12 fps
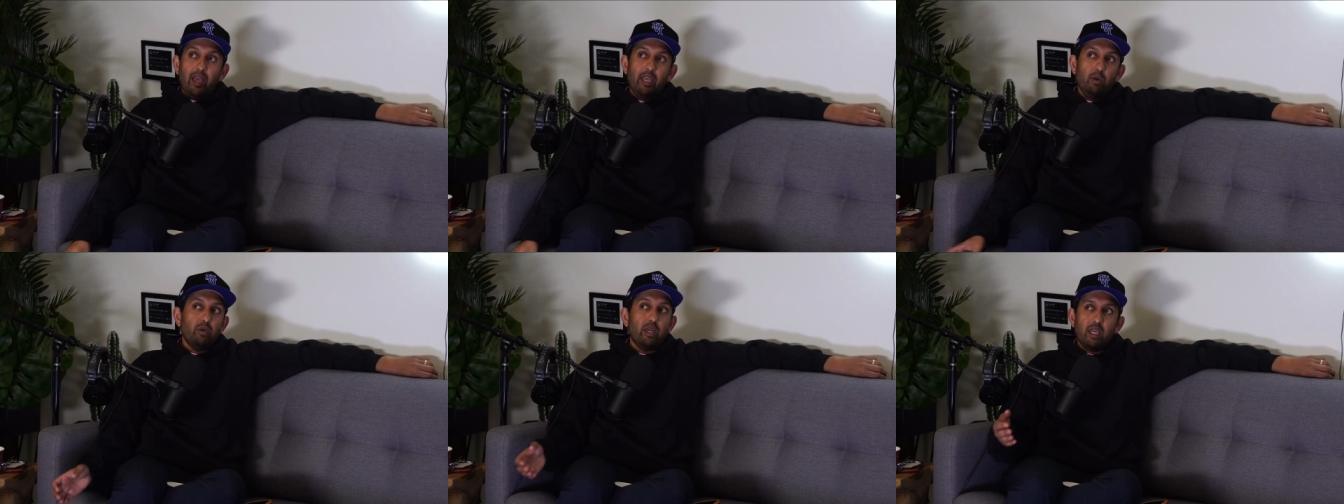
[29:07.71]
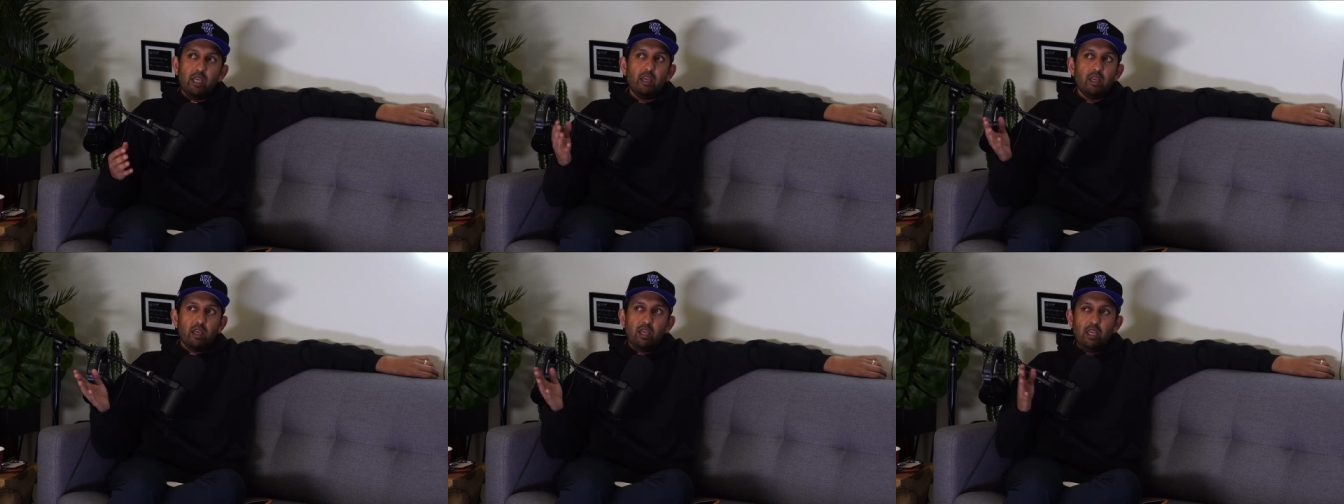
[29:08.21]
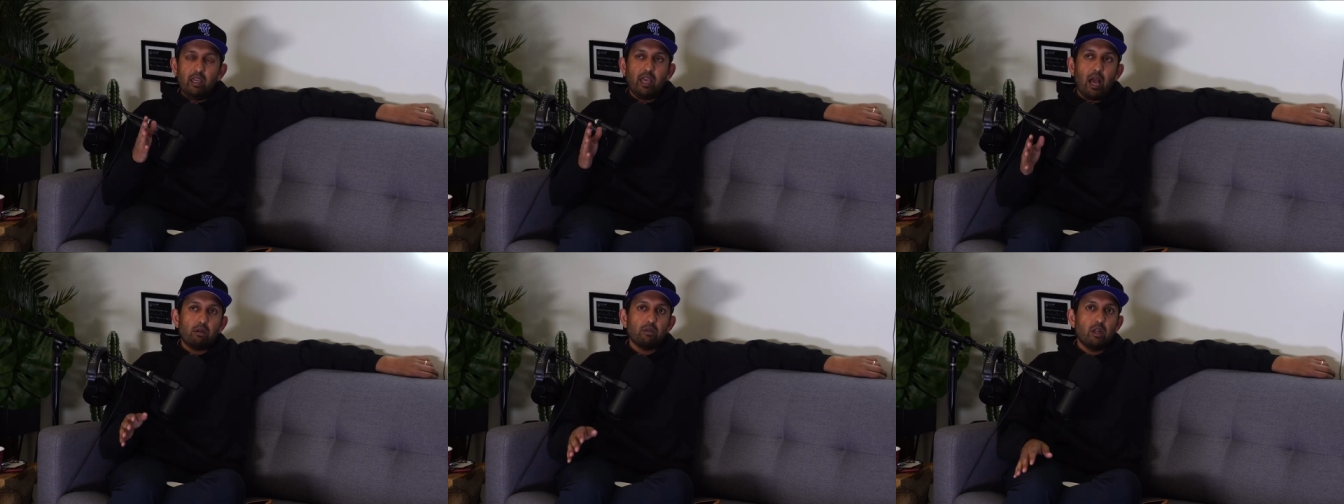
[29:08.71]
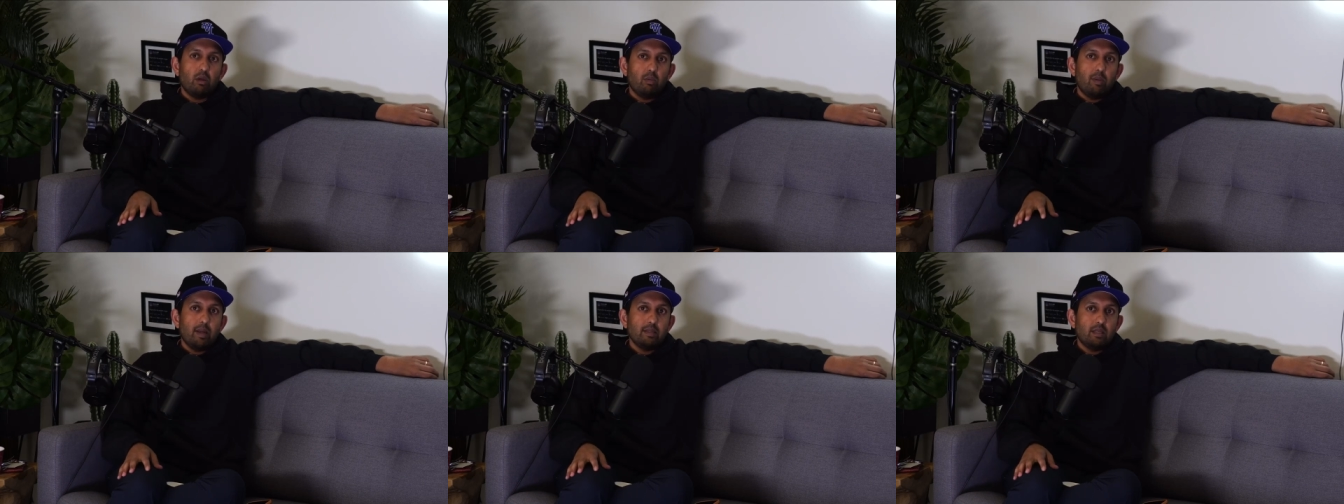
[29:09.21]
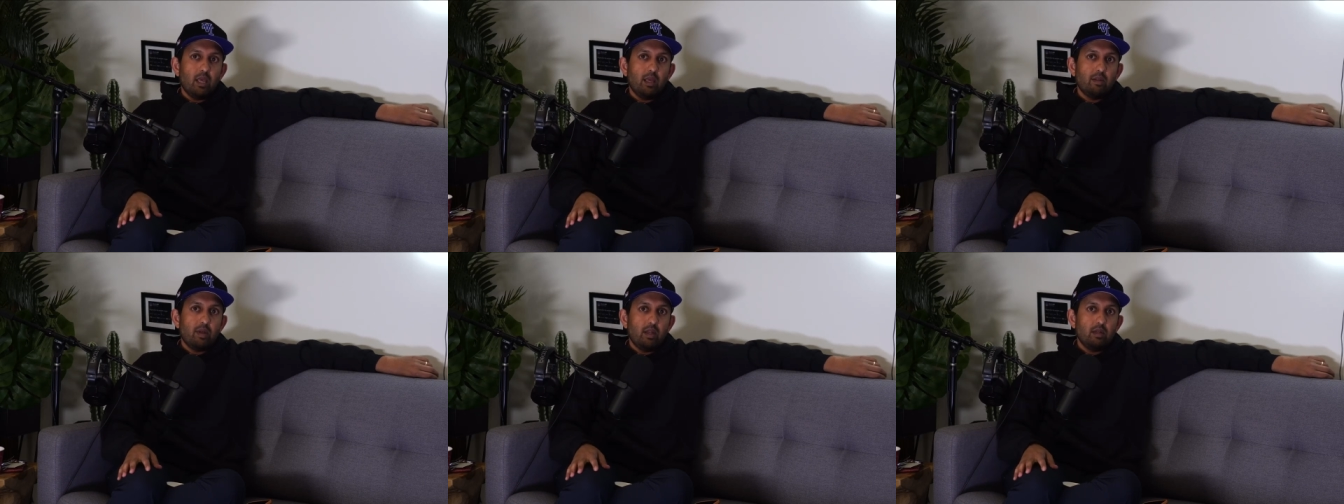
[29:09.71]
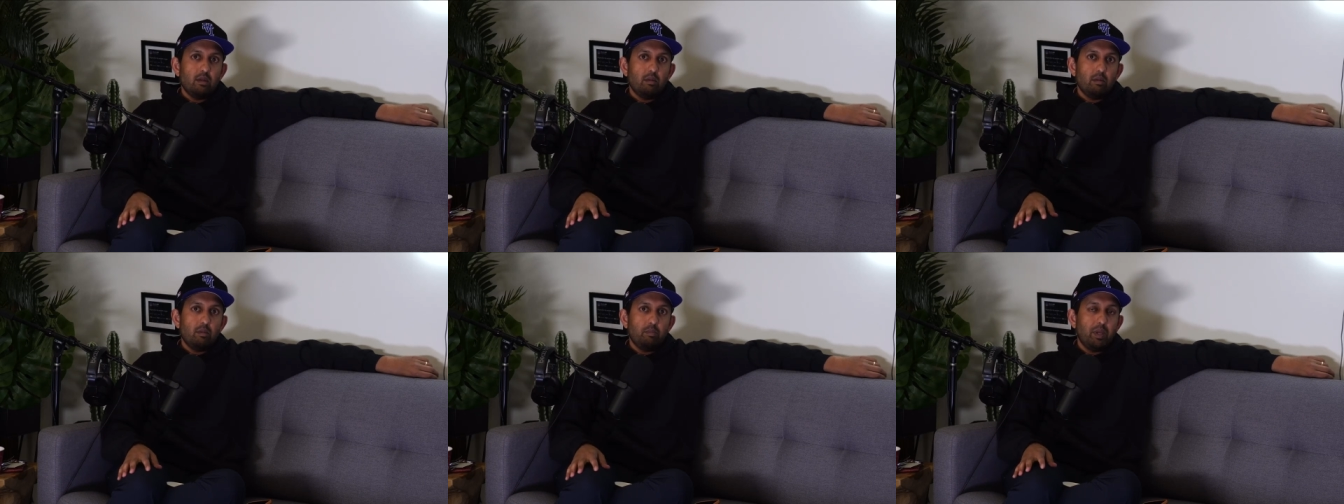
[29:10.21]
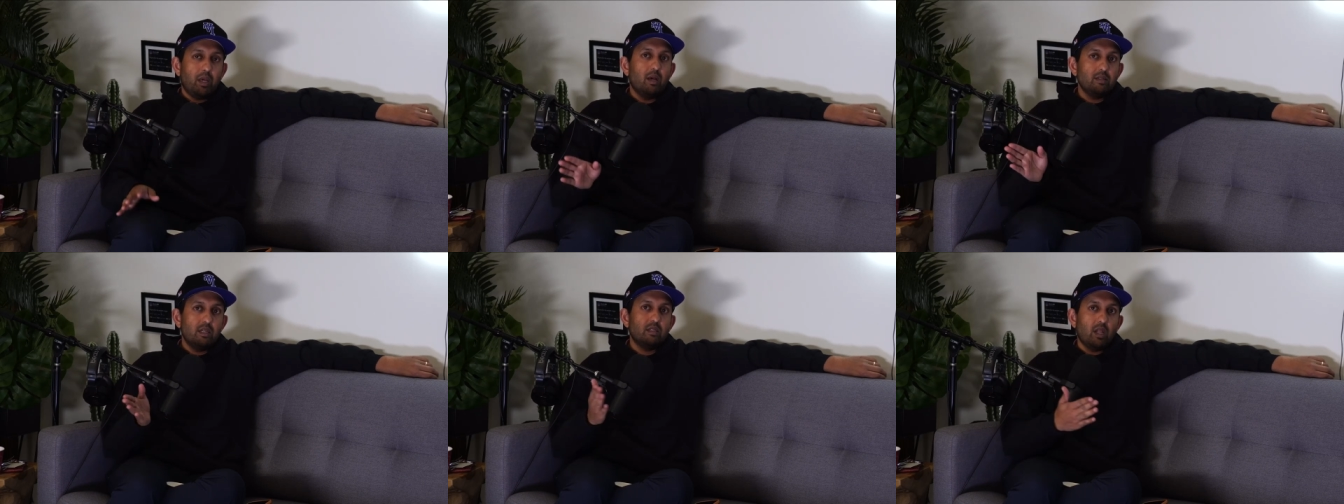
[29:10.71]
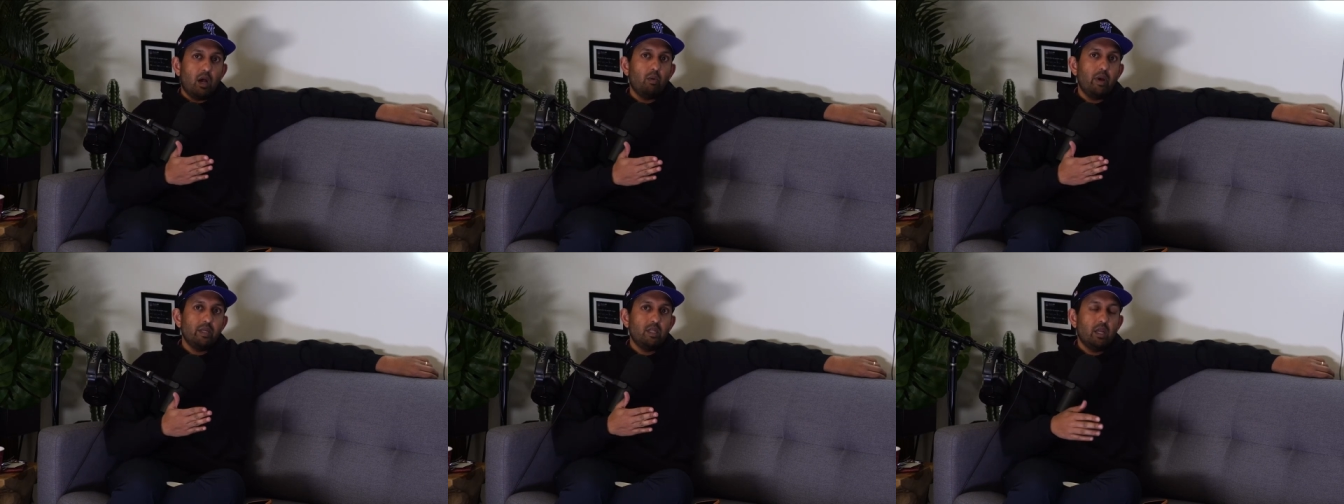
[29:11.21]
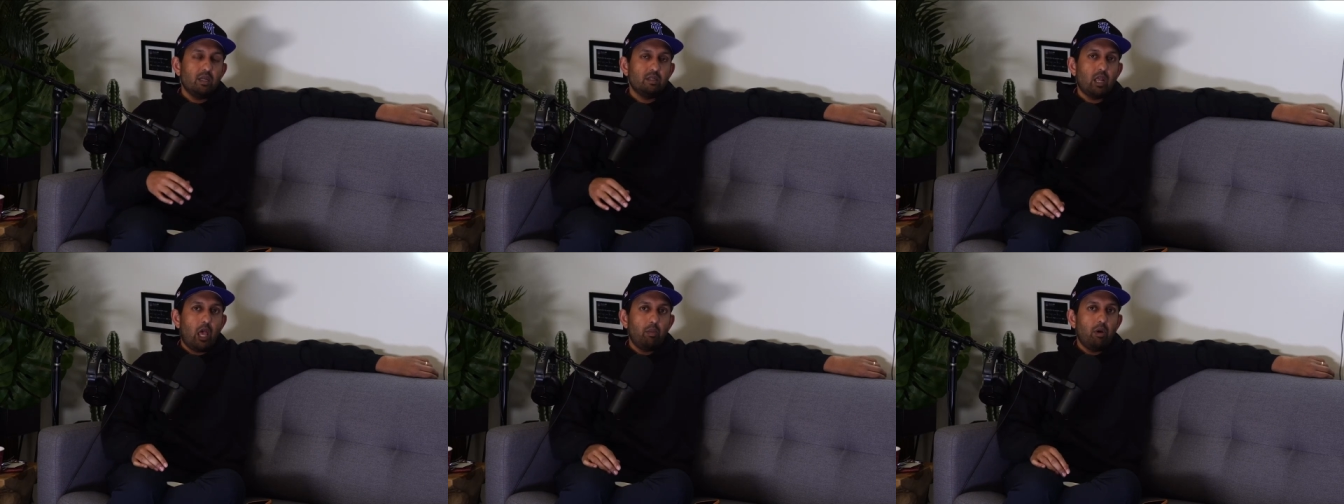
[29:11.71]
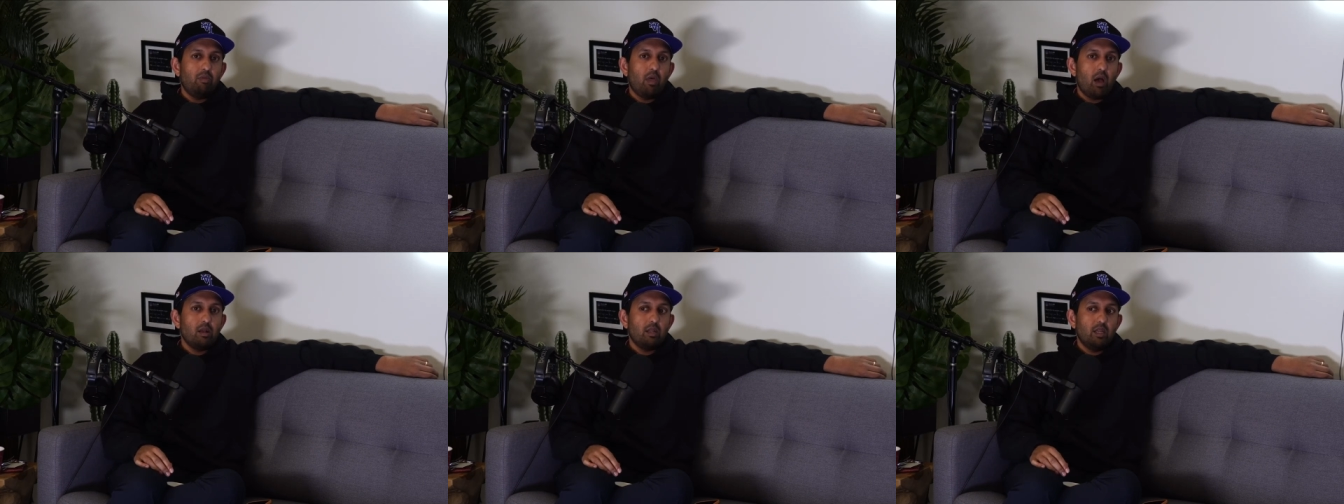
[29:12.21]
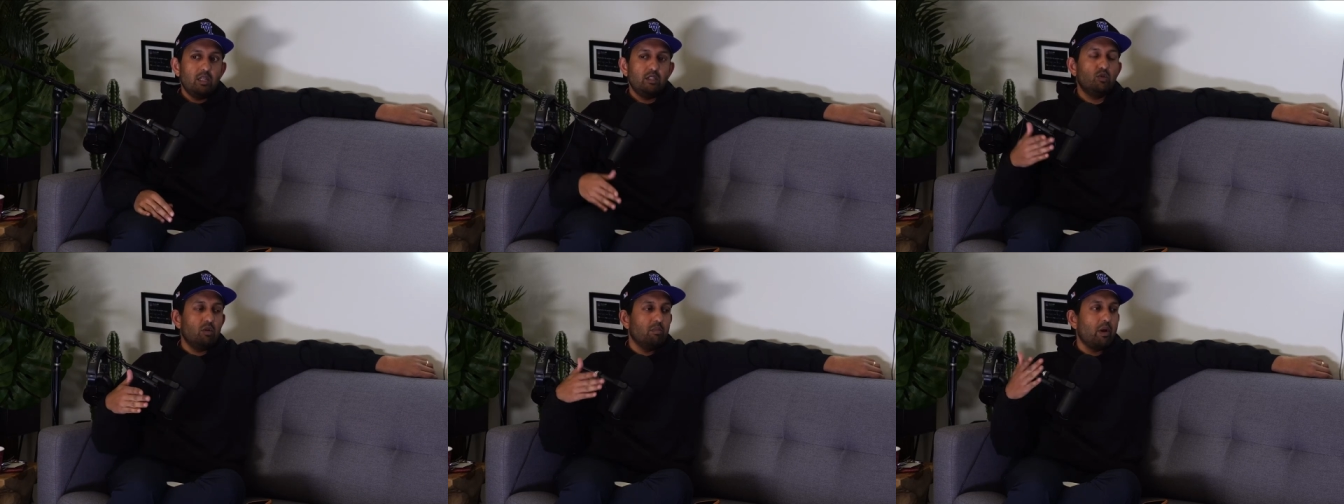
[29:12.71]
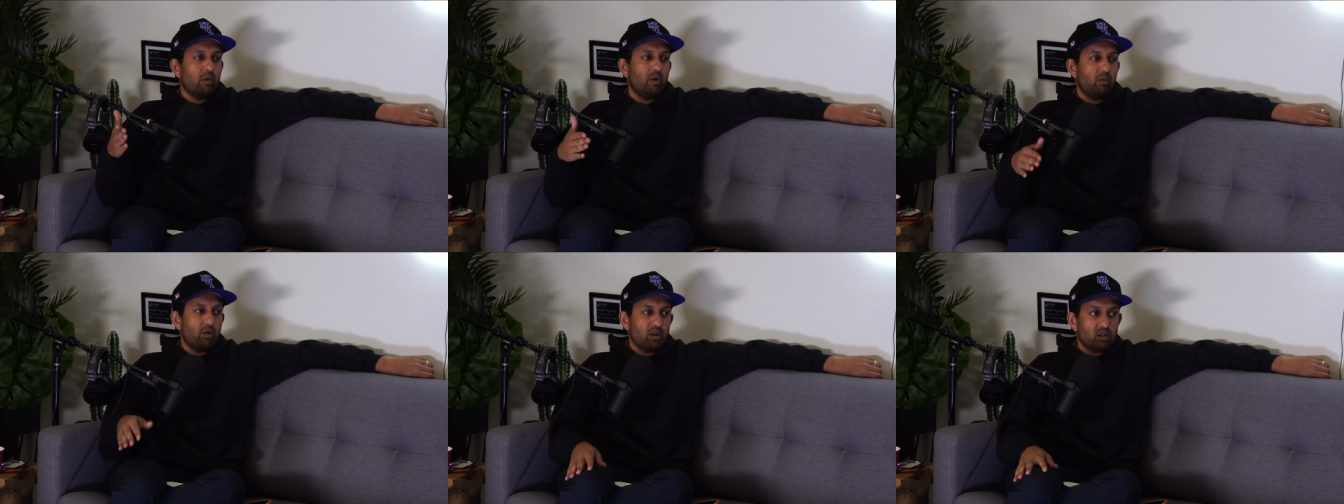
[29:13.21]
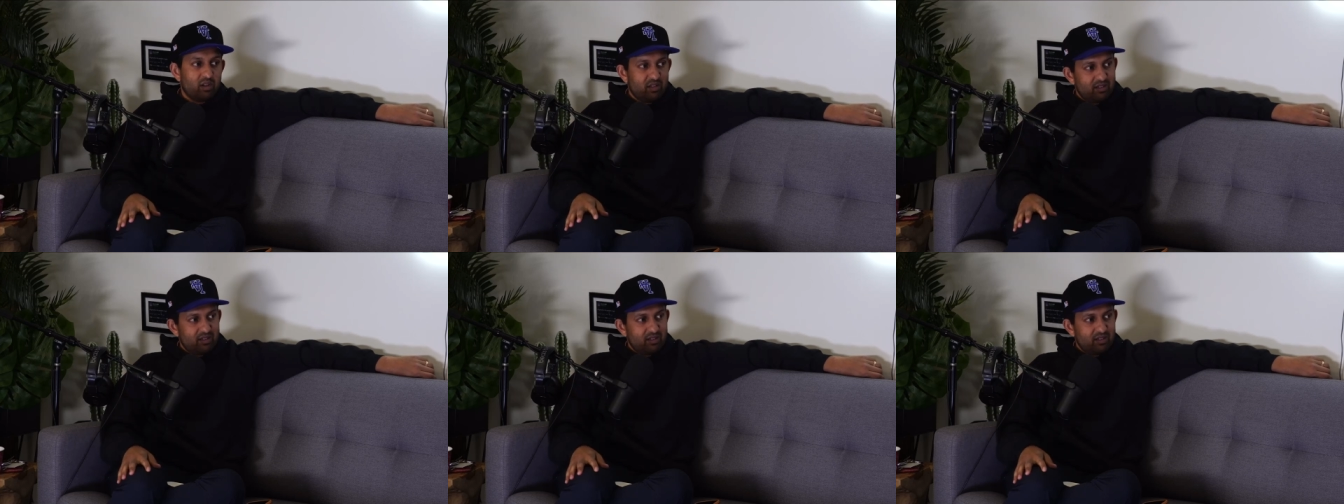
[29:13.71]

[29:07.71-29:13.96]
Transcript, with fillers: he he he countered it by saying that because he's not wasting his time on that, he's doing better at work.